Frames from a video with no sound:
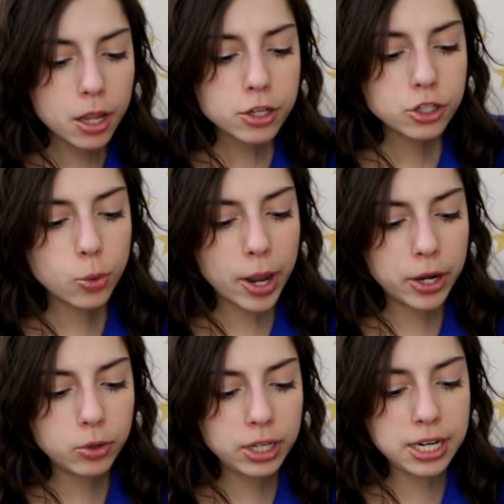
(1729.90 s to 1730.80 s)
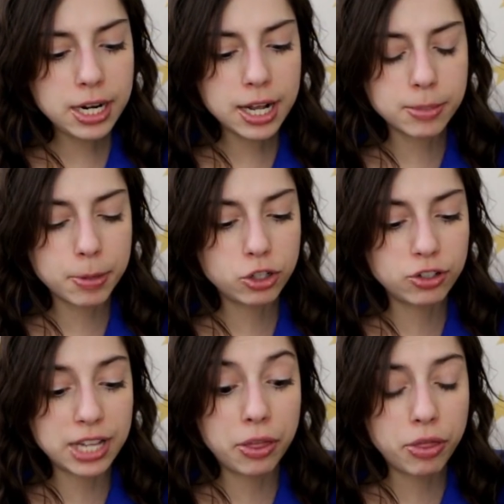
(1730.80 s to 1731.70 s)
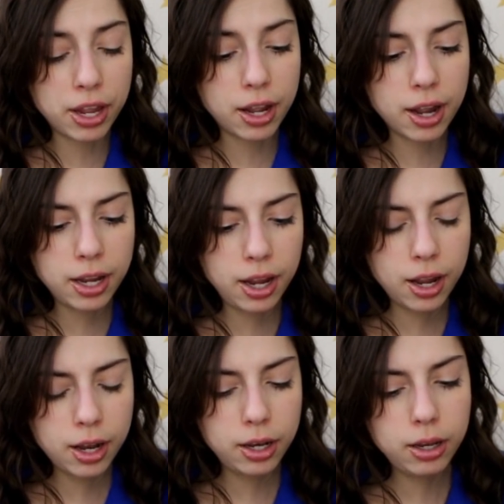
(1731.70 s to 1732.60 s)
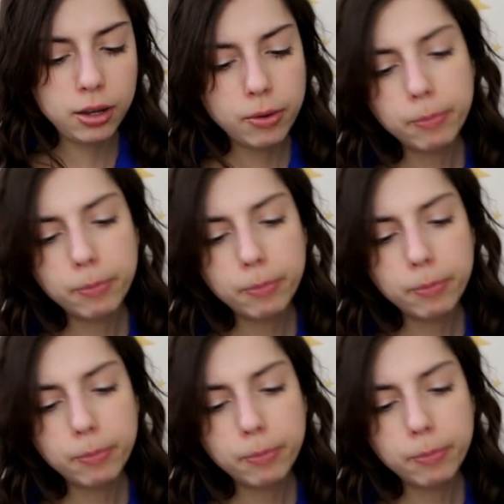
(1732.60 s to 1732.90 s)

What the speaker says: So I don't eat as much as I think I can.